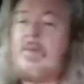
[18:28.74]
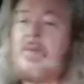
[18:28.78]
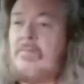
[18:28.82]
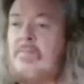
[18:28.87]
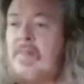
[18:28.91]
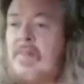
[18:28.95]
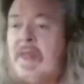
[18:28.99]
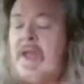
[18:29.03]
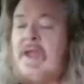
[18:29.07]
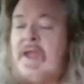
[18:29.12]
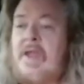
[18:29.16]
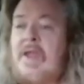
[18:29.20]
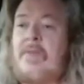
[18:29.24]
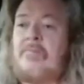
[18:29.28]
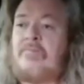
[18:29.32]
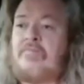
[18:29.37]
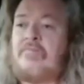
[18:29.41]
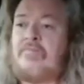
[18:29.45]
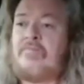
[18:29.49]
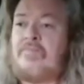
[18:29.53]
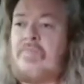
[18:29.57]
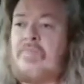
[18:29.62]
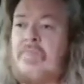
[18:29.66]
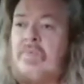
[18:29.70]
Like
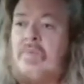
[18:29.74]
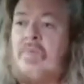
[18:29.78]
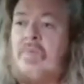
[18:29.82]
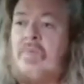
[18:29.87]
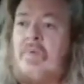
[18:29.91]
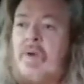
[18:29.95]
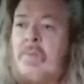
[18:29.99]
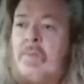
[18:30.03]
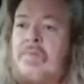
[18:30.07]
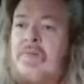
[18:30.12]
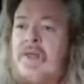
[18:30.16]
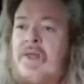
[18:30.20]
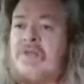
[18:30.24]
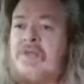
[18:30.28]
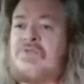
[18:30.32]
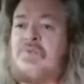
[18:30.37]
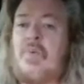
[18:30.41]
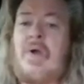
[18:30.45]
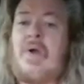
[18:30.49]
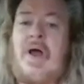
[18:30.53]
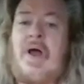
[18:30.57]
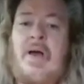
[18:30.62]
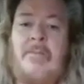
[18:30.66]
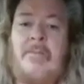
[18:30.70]
a place
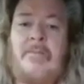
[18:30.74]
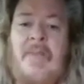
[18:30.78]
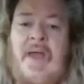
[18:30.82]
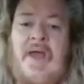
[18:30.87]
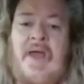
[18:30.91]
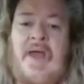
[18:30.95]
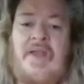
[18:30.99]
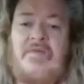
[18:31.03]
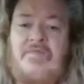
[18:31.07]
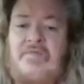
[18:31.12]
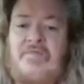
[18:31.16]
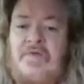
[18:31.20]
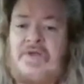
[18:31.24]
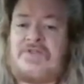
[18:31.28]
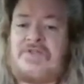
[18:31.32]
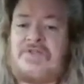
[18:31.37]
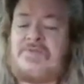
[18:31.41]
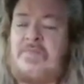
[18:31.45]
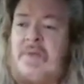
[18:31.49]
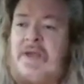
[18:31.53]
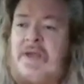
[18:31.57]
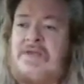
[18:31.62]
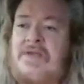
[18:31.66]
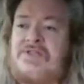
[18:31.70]
where I'll manifest
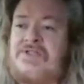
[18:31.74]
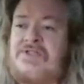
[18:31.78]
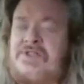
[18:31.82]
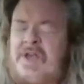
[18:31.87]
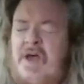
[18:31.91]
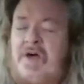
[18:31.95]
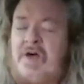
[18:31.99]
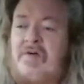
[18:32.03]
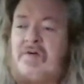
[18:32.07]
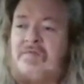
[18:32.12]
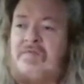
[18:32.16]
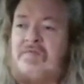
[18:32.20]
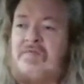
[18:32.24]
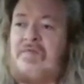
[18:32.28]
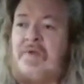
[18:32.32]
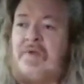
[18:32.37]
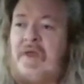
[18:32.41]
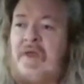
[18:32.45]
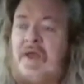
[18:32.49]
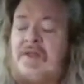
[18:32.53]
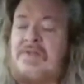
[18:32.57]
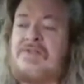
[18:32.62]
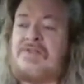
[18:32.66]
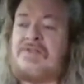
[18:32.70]
myself
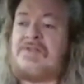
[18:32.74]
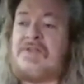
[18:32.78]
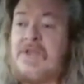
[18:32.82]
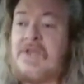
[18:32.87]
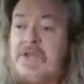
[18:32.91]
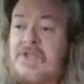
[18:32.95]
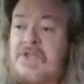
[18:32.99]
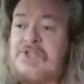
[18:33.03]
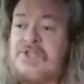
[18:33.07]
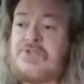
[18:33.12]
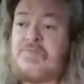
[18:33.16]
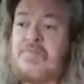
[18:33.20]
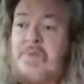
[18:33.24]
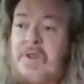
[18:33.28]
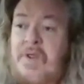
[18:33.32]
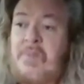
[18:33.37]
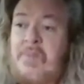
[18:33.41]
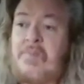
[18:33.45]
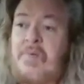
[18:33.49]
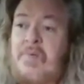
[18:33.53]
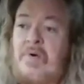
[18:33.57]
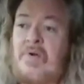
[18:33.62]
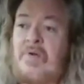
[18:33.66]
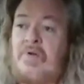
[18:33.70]
and teach
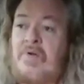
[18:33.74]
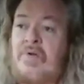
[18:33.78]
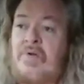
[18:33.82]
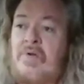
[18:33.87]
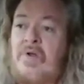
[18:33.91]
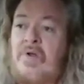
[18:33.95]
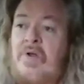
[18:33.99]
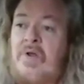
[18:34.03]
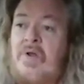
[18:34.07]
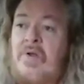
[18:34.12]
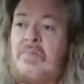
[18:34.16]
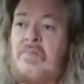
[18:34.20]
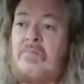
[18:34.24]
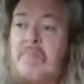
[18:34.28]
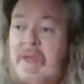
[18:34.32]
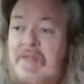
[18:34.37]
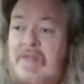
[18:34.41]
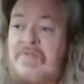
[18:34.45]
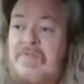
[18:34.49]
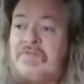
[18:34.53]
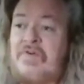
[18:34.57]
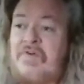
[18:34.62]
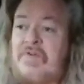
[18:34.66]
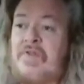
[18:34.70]
people,
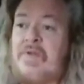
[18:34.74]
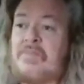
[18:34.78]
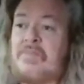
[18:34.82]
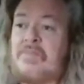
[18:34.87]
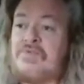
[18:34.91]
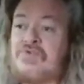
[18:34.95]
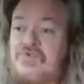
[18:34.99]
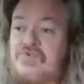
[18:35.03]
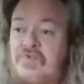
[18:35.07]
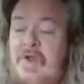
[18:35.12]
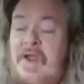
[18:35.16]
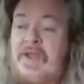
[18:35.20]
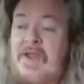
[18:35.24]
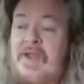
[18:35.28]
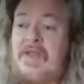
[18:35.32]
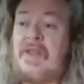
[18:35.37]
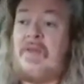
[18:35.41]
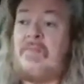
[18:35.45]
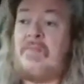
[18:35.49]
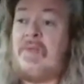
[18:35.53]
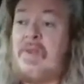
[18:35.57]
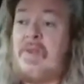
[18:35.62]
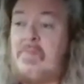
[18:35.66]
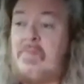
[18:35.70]
mentor them, train
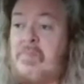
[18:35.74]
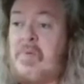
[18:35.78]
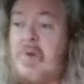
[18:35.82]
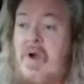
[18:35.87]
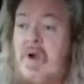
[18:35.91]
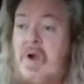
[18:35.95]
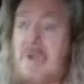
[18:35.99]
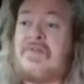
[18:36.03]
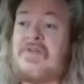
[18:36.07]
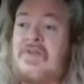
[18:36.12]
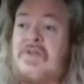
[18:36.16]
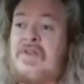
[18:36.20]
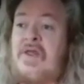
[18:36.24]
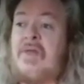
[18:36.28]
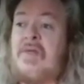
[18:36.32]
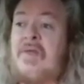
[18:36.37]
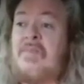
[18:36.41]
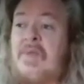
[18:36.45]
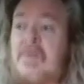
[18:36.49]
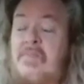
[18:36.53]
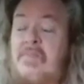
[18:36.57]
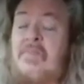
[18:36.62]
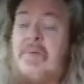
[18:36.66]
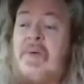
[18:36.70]
them, impart to them,
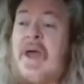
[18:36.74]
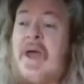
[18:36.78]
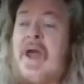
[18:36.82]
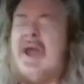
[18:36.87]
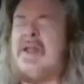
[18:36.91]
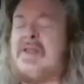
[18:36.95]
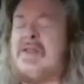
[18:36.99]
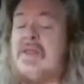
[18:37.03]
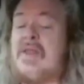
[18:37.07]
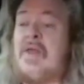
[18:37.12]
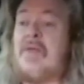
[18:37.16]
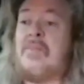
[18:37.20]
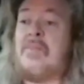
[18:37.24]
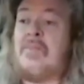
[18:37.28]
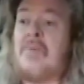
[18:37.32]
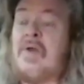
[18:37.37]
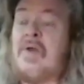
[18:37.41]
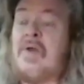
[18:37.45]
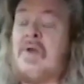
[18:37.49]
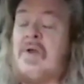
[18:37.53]
impact them,